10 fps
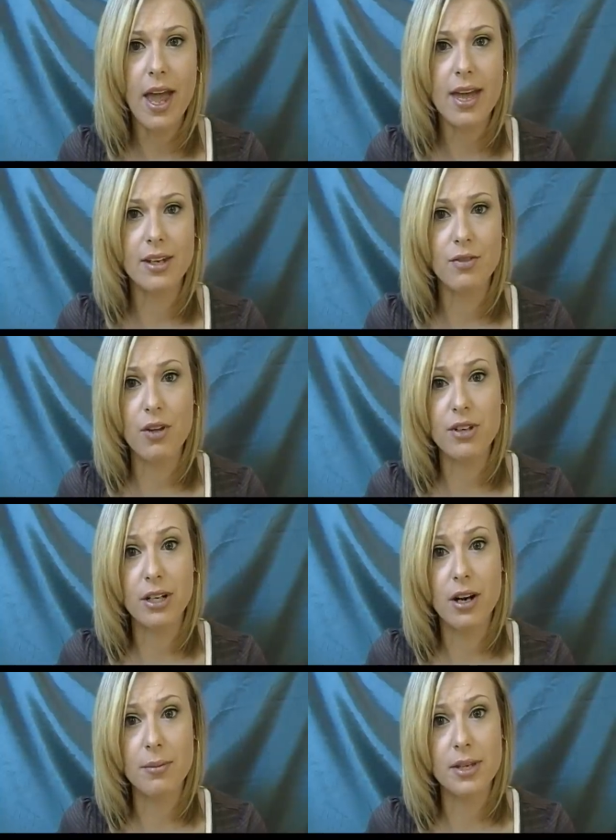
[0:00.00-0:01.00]
And if you have
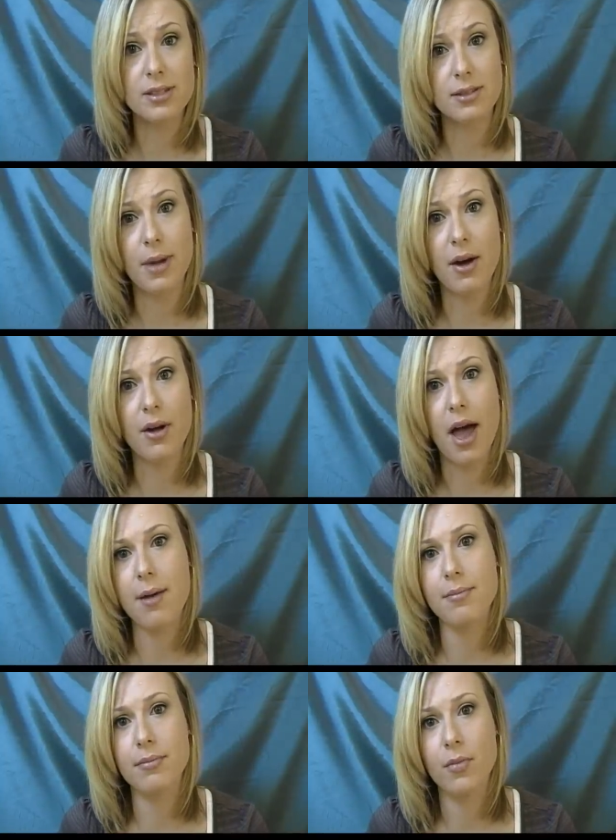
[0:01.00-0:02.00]
any comments about
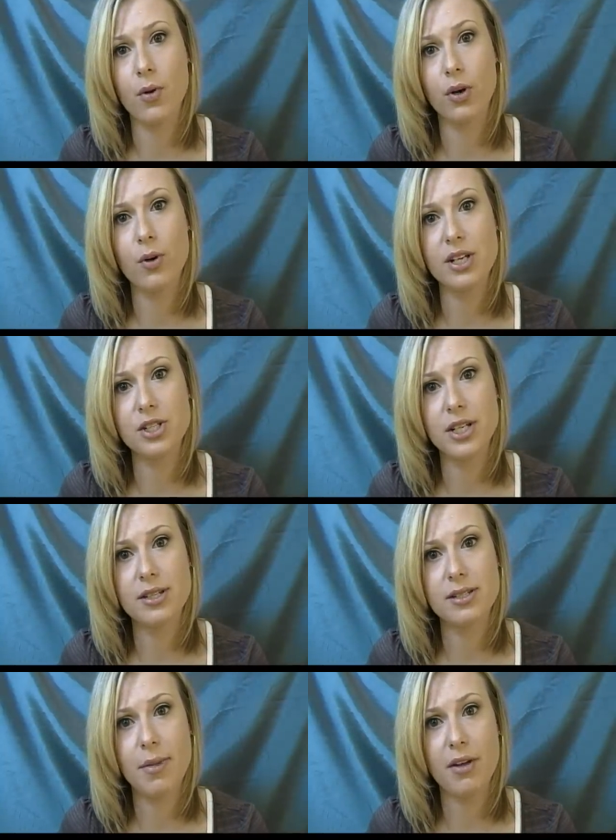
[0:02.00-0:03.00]
or
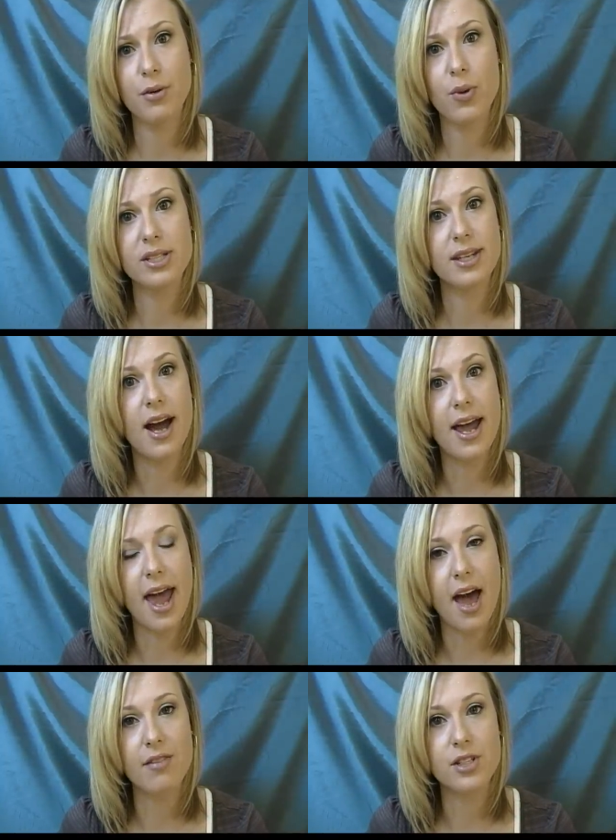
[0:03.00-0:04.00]
questions about the ones that I
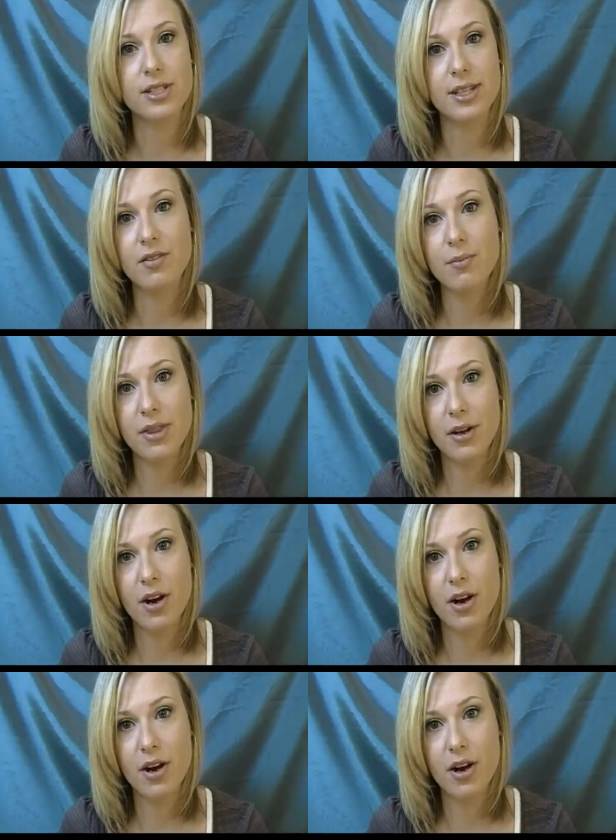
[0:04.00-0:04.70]
have, just leave them in